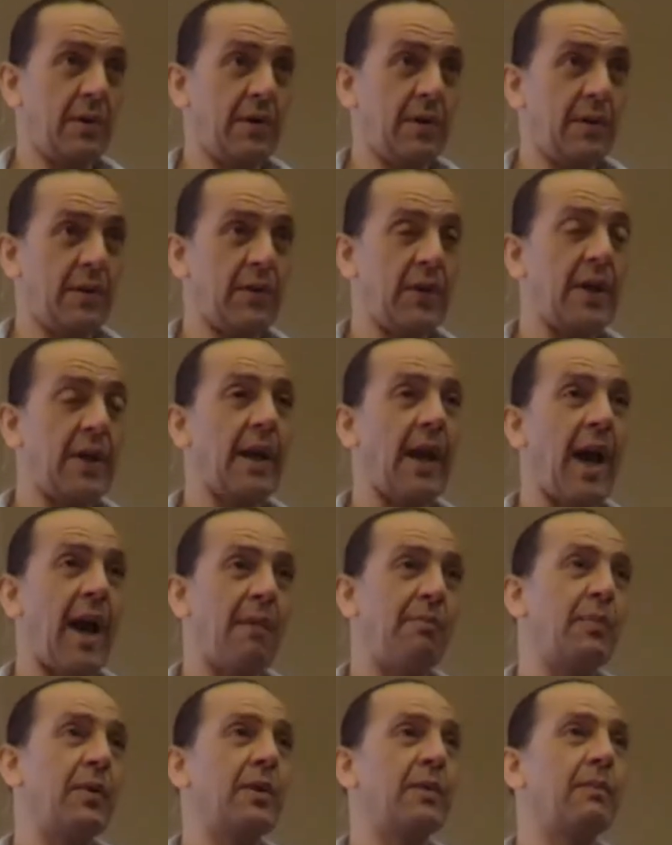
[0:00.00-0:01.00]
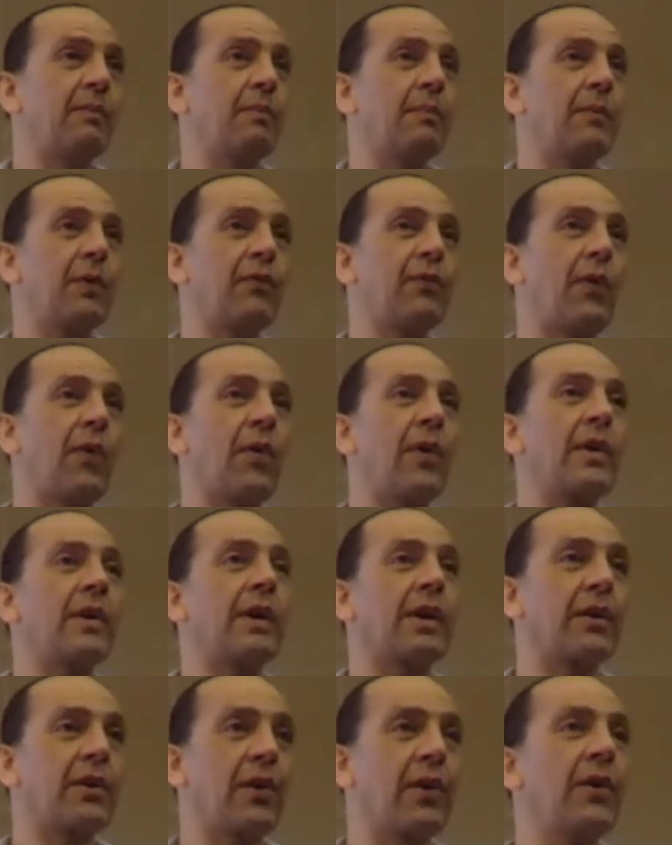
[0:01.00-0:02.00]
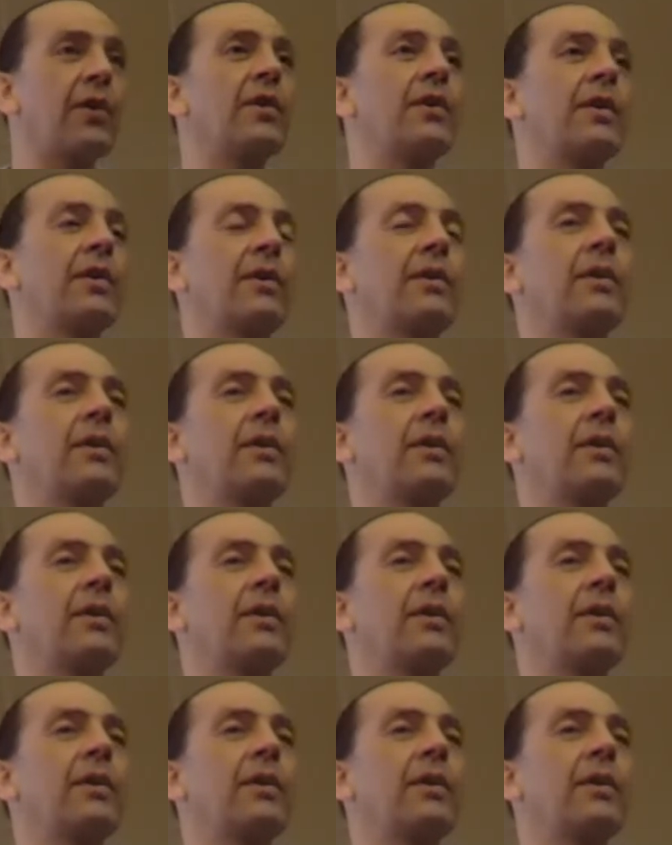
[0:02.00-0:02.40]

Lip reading: thing happen before it occurred.